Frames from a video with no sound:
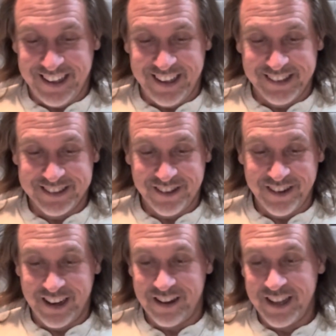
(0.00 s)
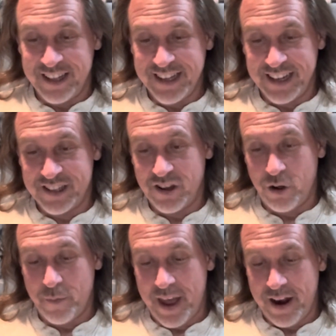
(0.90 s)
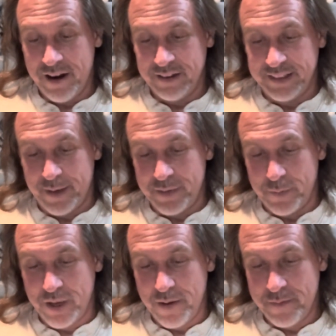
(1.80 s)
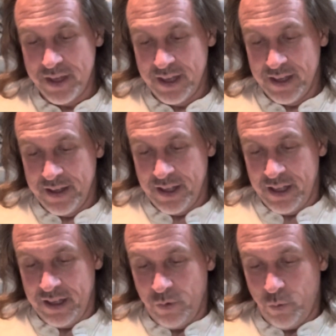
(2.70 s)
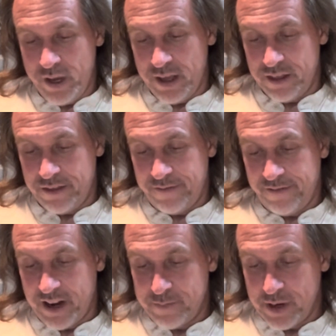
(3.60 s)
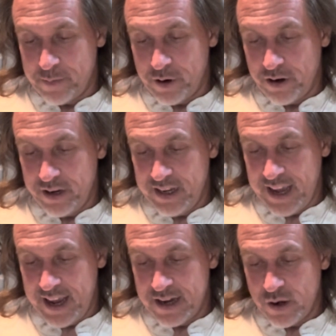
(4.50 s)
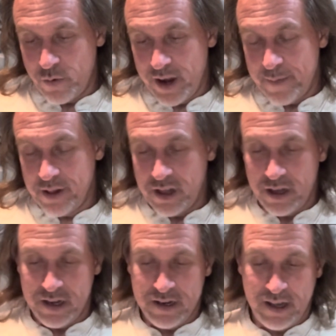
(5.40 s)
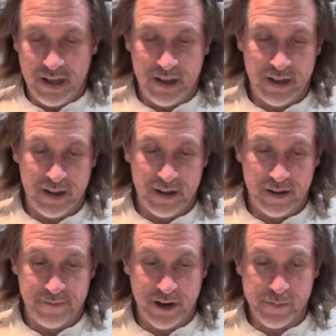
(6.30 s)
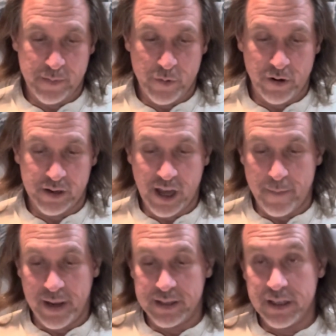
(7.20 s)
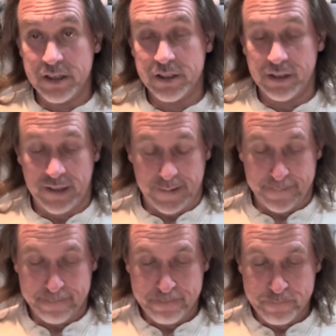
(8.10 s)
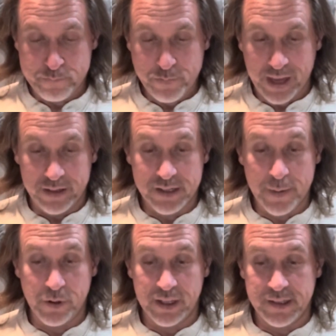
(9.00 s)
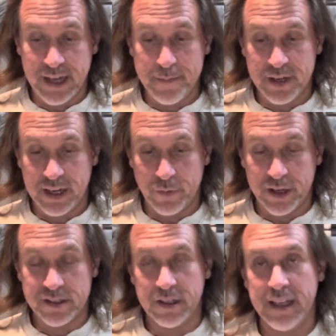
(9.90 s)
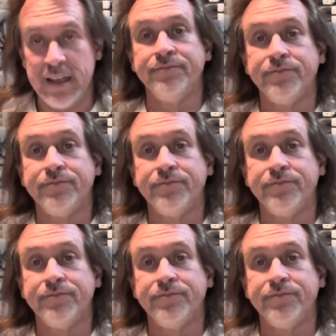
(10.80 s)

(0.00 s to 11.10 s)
Starring Claudette Colbert, yum, yum, yum, with Fred MacMurray and Ray Milland. Fred MacMurray caught my attention in Double Indemnity recently.